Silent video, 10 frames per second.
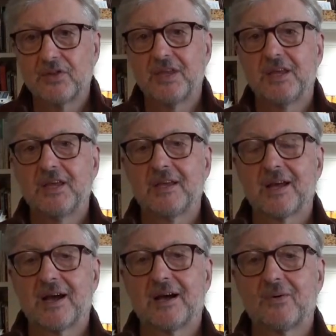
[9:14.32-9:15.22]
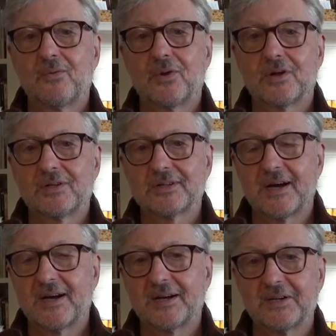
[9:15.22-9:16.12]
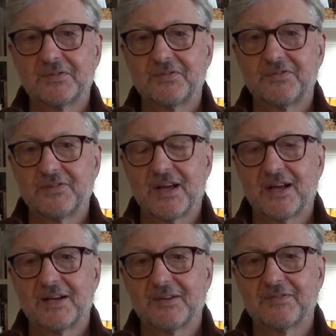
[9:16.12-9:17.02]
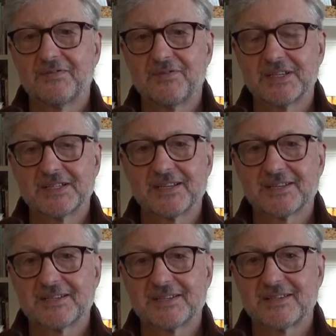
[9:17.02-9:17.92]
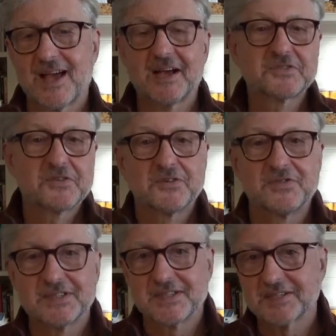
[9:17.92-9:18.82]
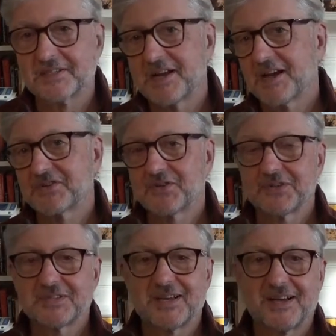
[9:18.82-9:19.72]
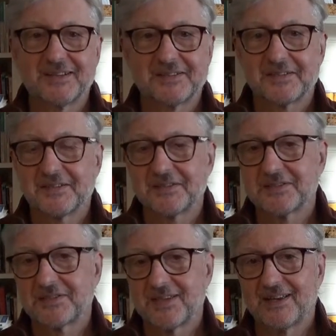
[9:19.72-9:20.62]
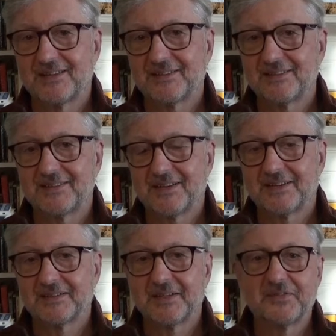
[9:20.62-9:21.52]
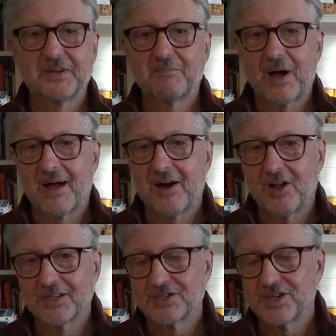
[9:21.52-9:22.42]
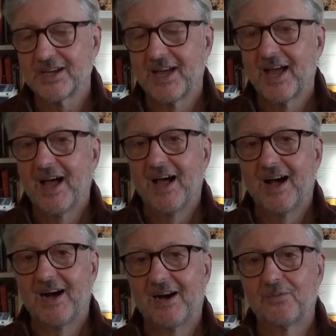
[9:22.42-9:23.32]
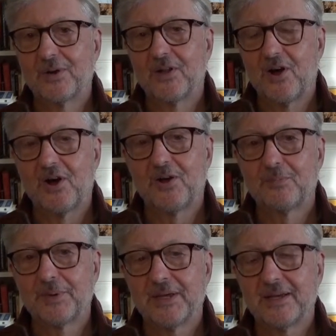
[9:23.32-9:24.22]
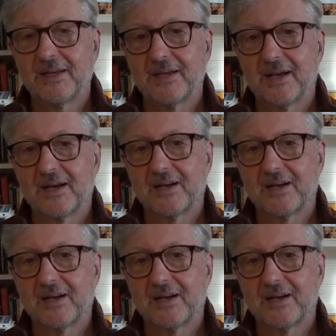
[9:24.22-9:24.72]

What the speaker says: The world of physics, astrophysics, natural sciences, and living biology will all be